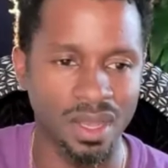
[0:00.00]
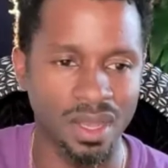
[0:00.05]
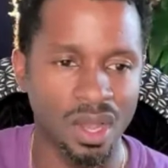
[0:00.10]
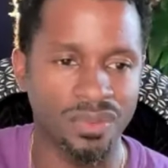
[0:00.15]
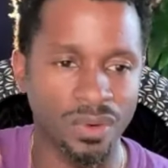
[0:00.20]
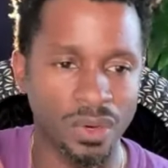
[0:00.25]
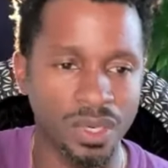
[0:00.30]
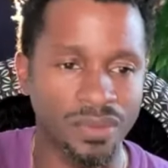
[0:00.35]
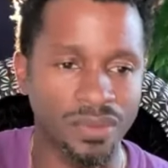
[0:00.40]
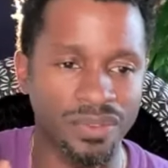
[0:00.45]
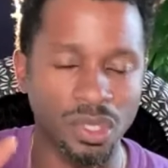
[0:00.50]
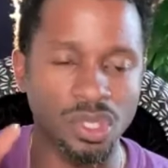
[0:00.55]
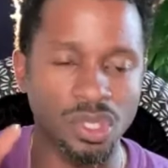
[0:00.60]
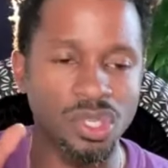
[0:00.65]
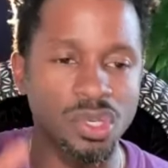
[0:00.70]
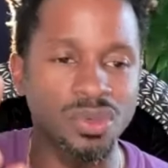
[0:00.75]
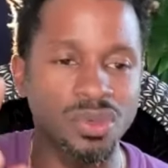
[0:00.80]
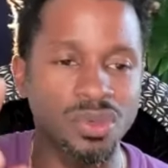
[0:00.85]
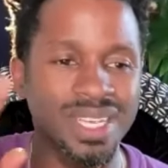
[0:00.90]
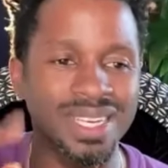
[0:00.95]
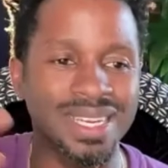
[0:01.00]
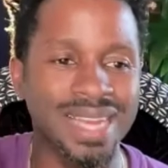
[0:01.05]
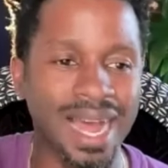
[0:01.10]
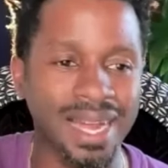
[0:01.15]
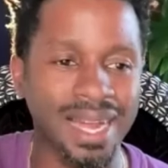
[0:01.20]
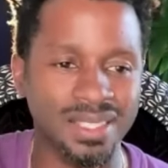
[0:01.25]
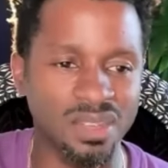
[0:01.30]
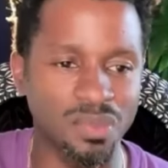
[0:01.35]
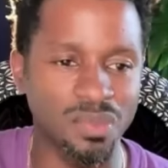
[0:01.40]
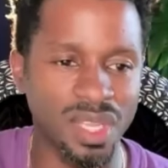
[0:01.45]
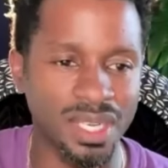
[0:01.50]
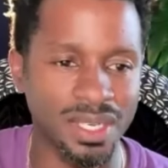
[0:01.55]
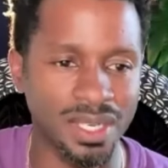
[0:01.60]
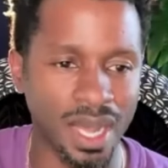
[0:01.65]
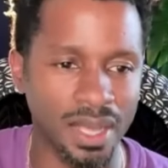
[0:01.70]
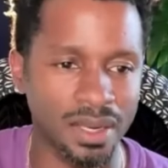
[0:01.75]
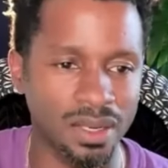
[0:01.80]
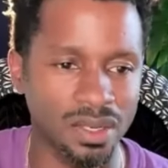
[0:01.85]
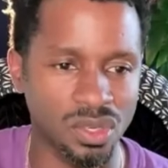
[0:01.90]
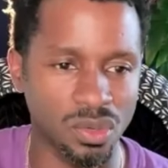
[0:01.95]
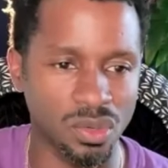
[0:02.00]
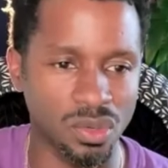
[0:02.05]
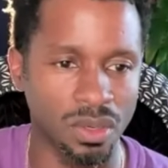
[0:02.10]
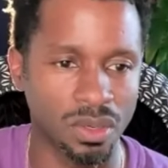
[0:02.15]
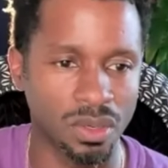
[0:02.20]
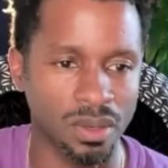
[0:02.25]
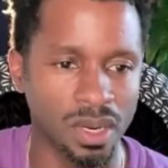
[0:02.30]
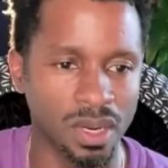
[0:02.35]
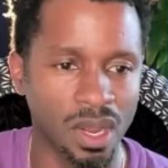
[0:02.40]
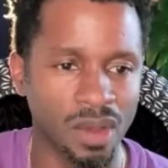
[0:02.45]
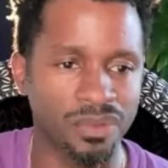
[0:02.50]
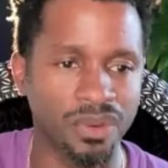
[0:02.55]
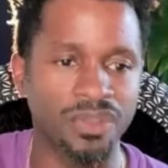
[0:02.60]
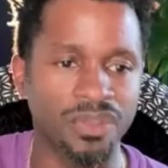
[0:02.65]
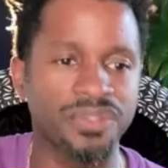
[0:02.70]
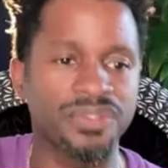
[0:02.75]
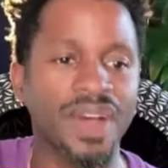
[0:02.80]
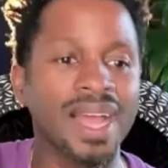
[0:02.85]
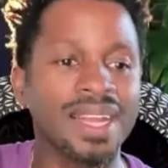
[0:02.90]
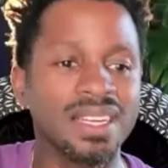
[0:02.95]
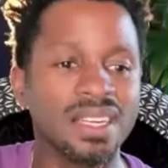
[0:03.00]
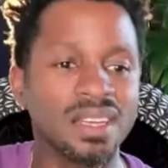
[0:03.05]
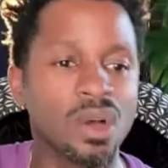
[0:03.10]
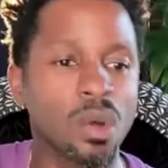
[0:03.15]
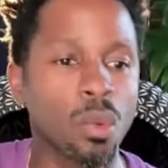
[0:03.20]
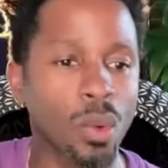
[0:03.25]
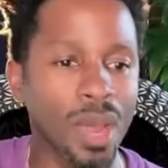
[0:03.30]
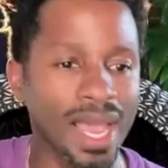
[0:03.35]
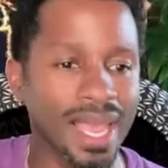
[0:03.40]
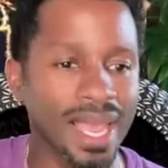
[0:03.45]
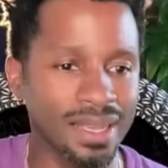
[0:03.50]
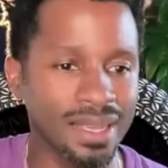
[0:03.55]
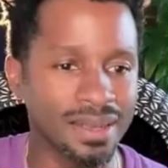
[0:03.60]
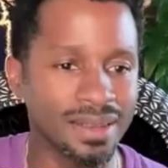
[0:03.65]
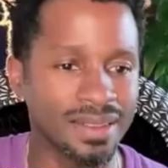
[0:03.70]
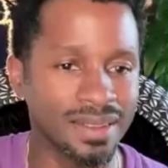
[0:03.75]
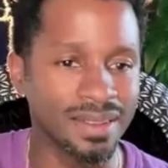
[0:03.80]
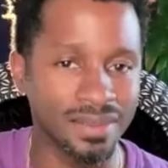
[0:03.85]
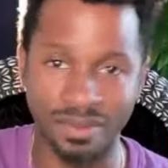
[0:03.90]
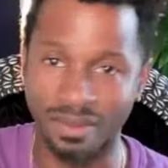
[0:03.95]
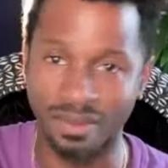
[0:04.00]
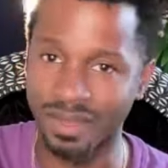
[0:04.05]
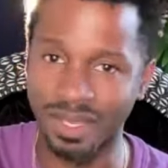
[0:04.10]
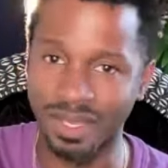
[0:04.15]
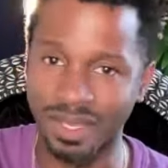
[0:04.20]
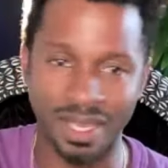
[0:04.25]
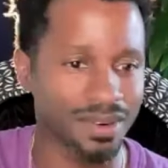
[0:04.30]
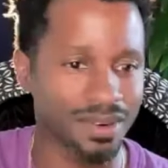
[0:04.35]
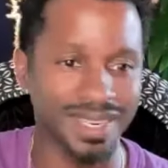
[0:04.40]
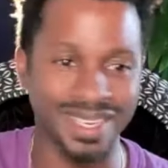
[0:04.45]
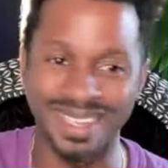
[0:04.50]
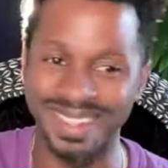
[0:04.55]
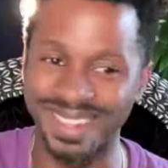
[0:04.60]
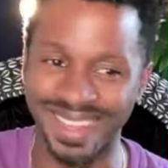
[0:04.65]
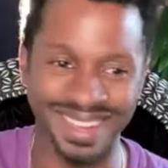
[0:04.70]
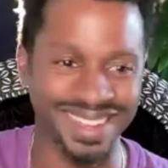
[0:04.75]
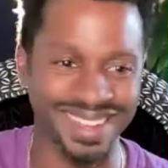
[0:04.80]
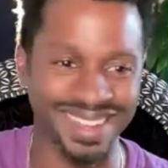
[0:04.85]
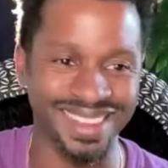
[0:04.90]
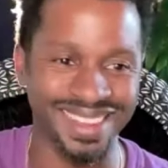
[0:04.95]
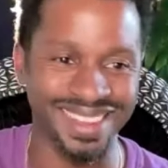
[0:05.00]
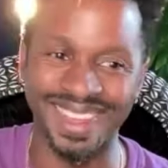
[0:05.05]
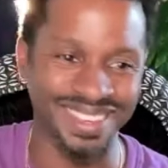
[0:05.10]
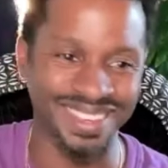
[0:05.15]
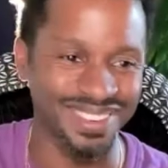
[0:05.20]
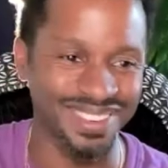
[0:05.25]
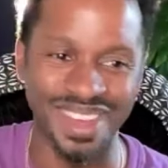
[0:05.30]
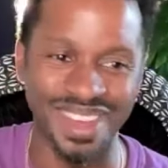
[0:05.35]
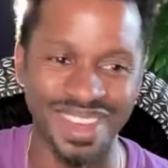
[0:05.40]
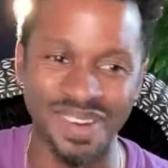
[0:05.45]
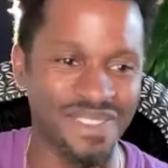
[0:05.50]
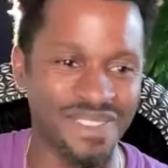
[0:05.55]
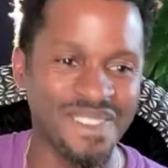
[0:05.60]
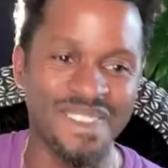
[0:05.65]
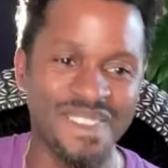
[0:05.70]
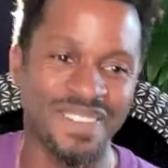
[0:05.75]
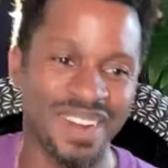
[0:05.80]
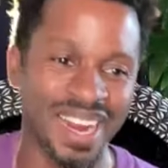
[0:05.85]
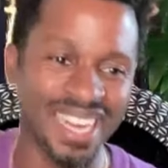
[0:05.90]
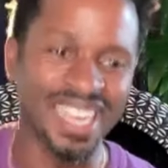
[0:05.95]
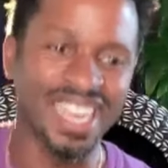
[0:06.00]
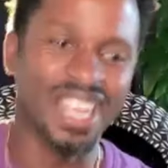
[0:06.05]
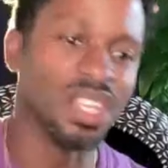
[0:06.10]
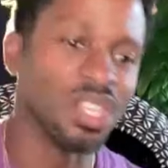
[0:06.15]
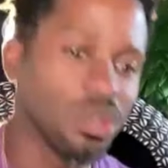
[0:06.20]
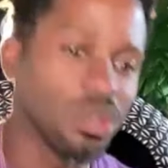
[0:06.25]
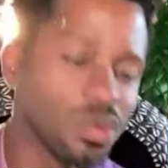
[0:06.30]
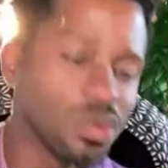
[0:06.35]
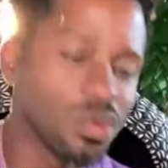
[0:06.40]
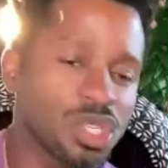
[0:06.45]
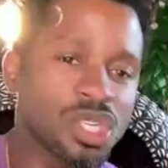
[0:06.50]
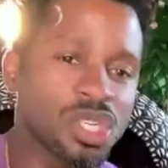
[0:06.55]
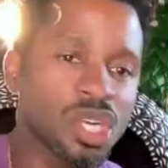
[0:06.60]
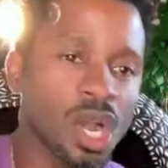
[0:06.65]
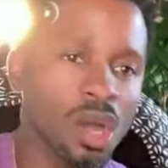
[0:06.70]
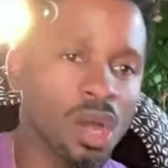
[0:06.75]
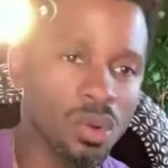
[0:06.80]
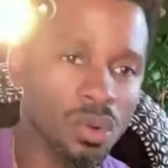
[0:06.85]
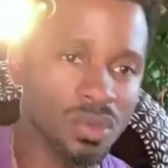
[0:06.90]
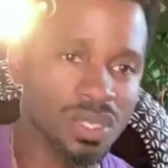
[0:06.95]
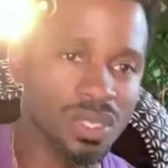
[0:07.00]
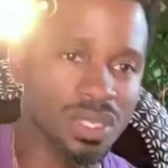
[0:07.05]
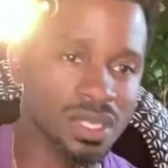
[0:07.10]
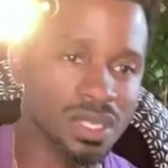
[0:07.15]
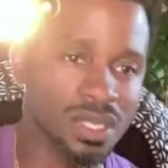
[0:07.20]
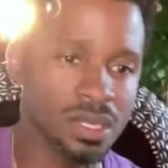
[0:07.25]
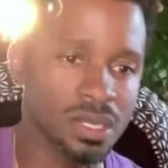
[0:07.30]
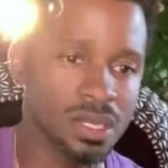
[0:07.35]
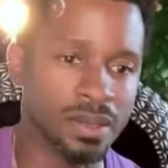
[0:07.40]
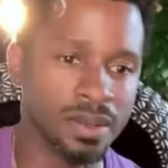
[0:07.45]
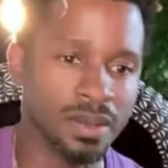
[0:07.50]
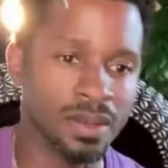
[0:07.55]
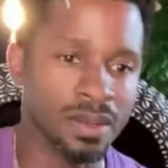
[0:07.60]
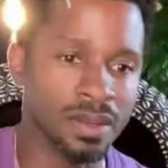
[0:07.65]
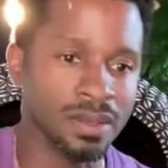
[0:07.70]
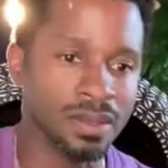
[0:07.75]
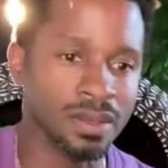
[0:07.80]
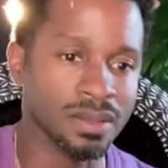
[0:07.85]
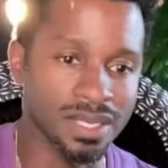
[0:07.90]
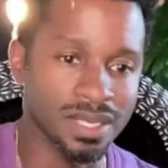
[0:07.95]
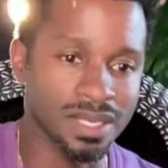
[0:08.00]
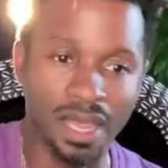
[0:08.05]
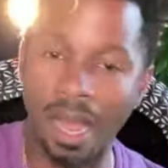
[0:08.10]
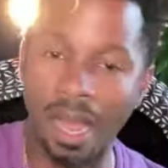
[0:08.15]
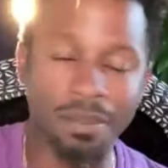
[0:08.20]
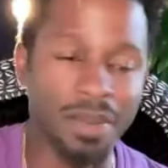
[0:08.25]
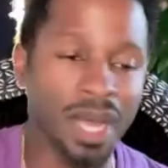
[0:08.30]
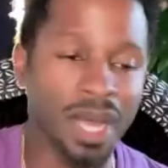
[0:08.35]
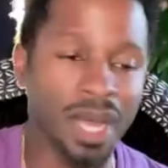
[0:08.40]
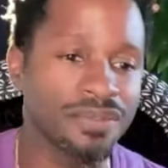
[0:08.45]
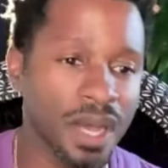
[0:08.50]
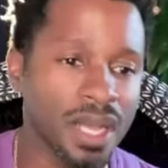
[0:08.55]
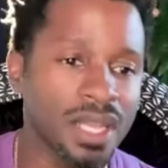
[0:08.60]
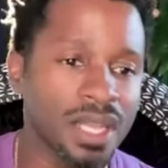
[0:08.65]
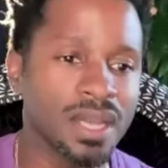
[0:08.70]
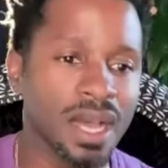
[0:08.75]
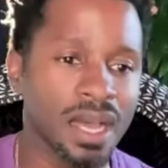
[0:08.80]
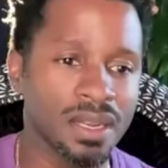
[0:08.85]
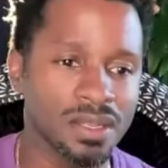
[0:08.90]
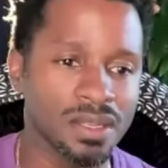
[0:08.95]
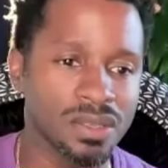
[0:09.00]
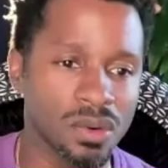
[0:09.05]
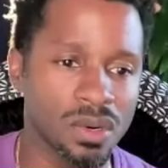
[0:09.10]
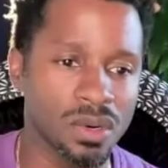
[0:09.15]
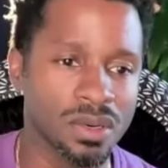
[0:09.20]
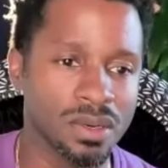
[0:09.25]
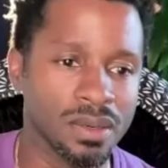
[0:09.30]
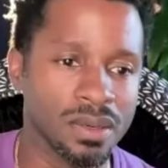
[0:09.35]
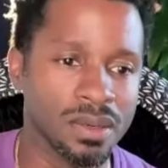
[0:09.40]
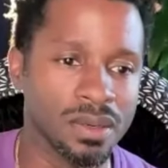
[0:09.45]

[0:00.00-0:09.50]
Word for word: for for choosing not to be a dinosaur for finding a way hear it, let it land, you know, right? You chose to say, I'm not a fucking dinosaur.